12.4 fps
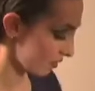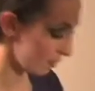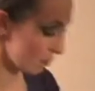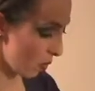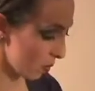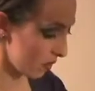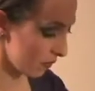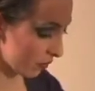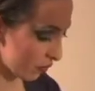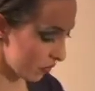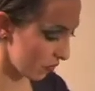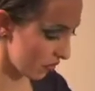is sure the
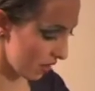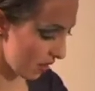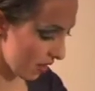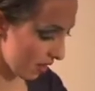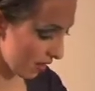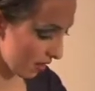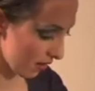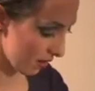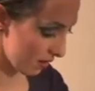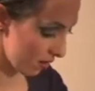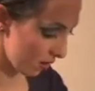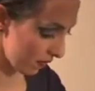one I'm here
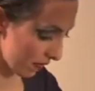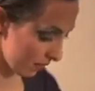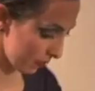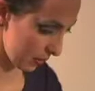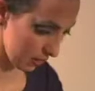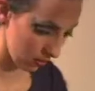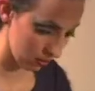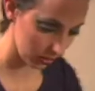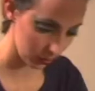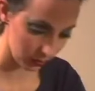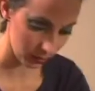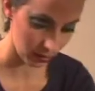nervous about. I
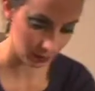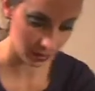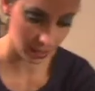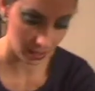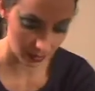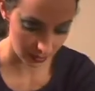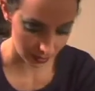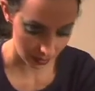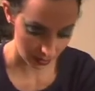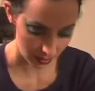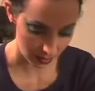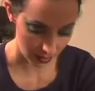should Idiots with the
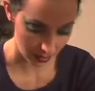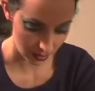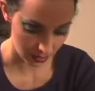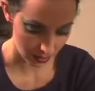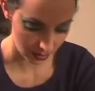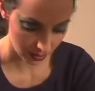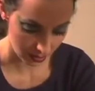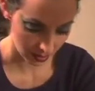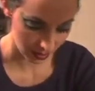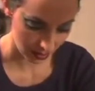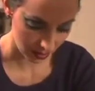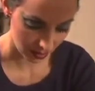glue. It's okay.